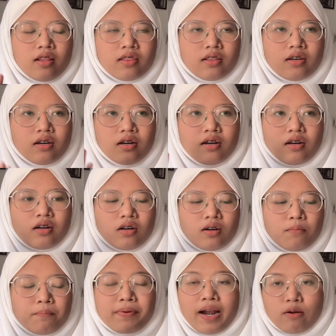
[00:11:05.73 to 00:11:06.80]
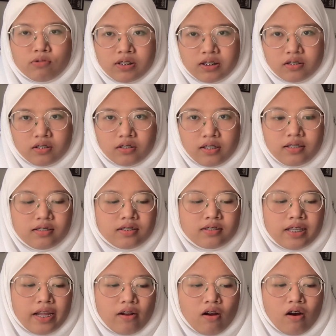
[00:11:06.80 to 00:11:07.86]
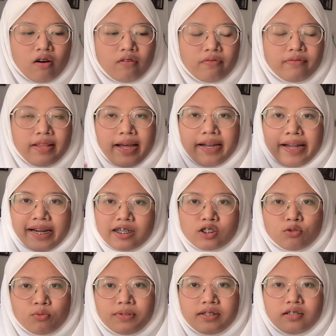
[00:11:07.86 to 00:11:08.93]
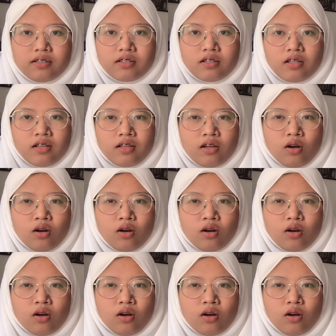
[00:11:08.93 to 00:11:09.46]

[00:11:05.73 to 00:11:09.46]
the browser instead of an actual